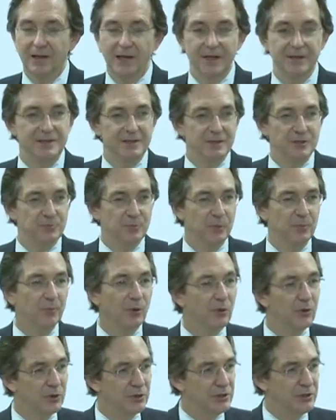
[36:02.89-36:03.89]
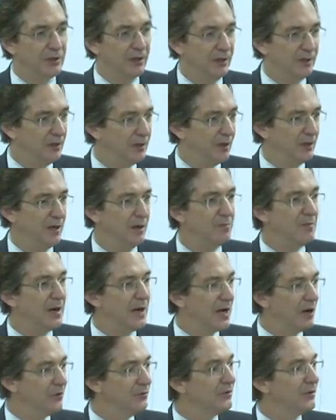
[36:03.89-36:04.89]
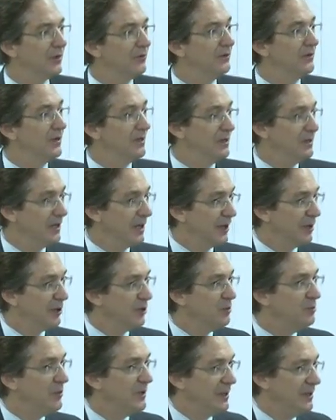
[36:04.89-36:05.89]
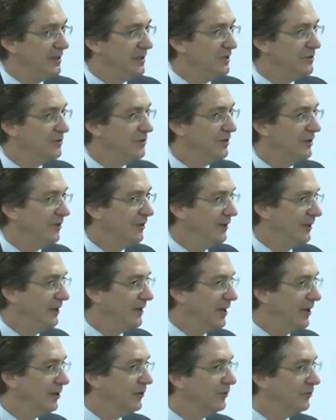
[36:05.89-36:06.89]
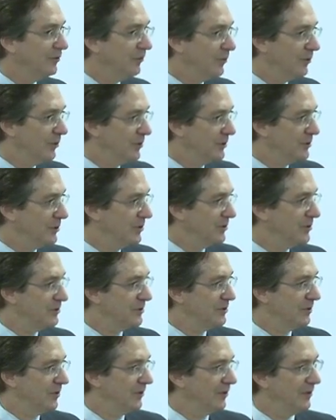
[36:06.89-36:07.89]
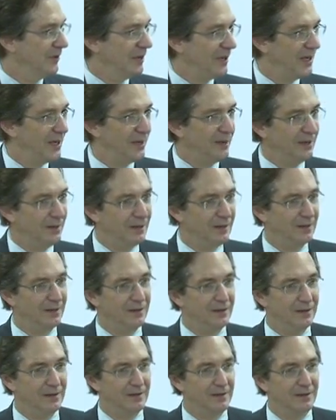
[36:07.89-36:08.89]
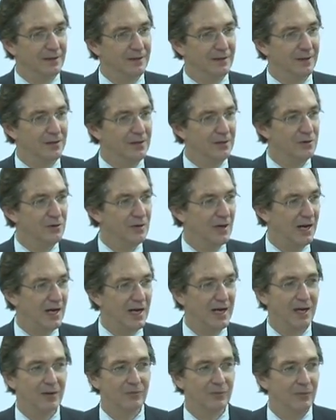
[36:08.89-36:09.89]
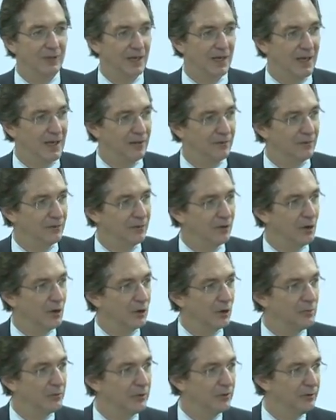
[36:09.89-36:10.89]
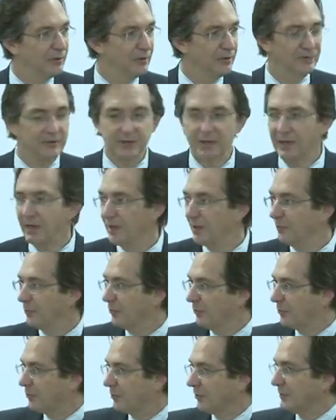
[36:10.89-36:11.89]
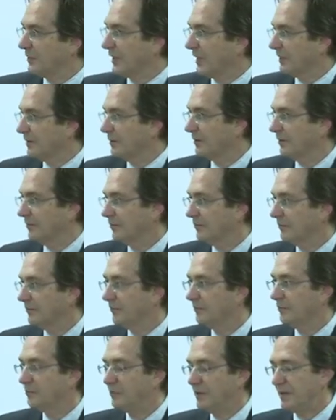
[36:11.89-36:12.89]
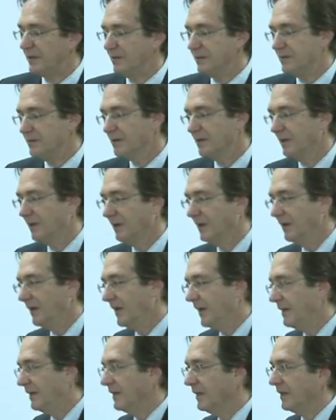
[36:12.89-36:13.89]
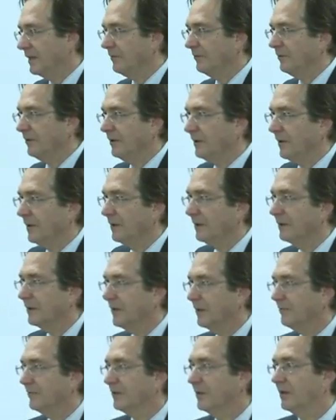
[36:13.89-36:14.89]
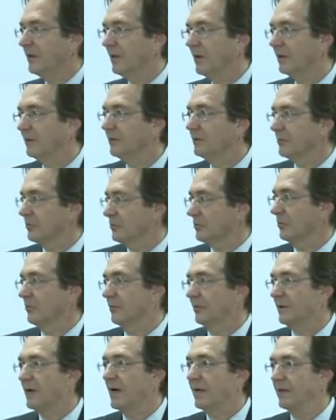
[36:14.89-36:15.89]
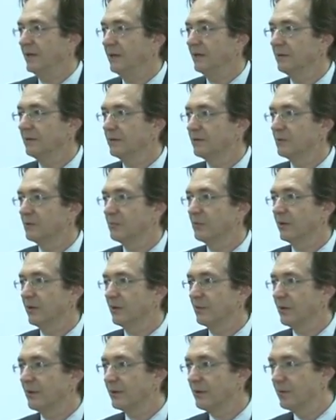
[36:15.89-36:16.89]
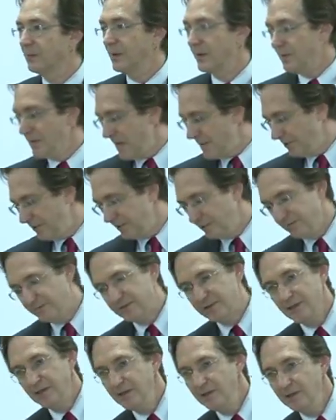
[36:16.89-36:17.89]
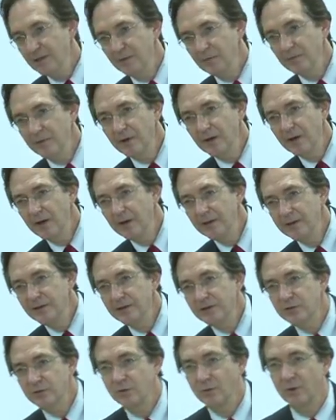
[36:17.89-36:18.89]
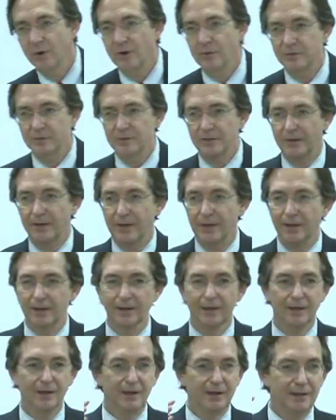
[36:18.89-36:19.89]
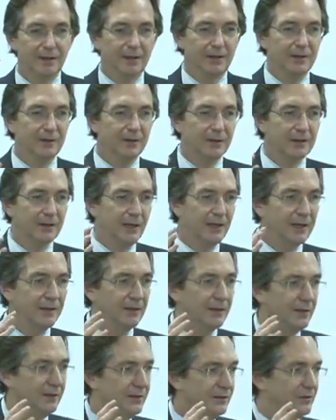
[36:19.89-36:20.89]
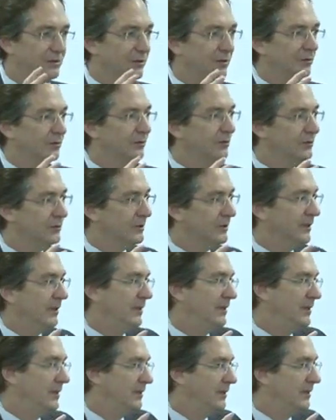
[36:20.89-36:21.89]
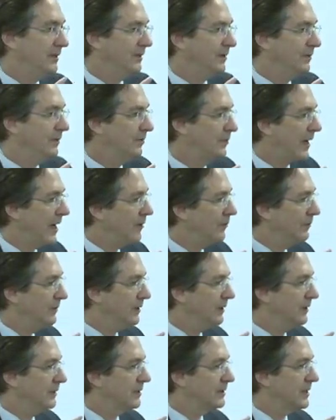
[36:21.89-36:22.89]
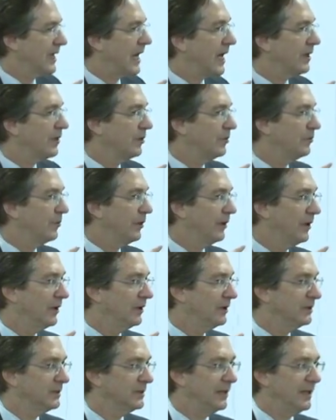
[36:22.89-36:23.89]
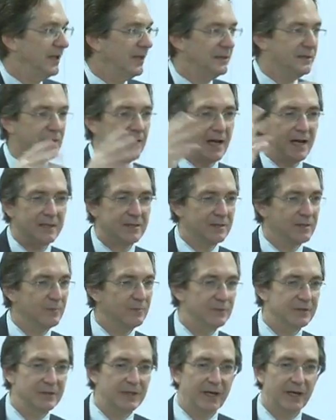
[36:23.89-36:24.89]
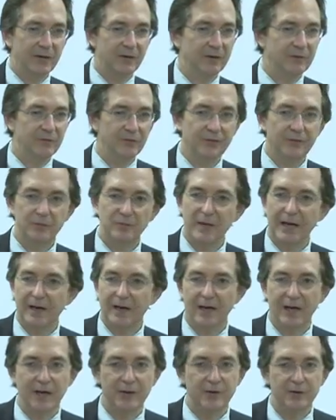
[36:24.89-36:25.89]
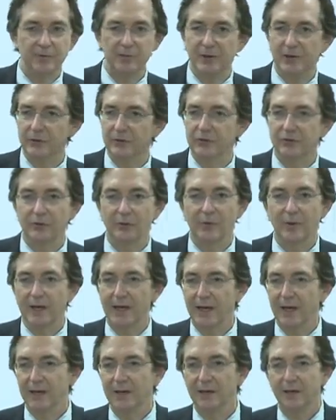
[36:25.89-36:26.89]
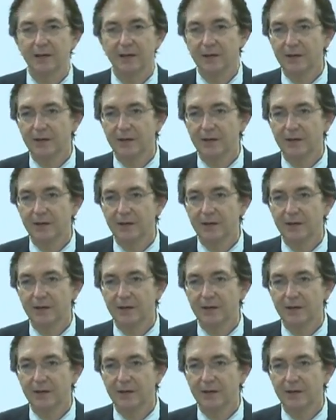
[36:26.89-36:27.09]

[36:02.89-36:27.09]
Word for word: a disproportionate amount of the younger bees, younger foragers, so that the new hive will have a longer period of time with productive bees. And, they give a, and they're given a, a little store of honey to bring with them. And maybe you've seen them, uh, these swarms. They're like they look like you sort of loosely rounded soccer balls, and they attach themselves about 100 meters away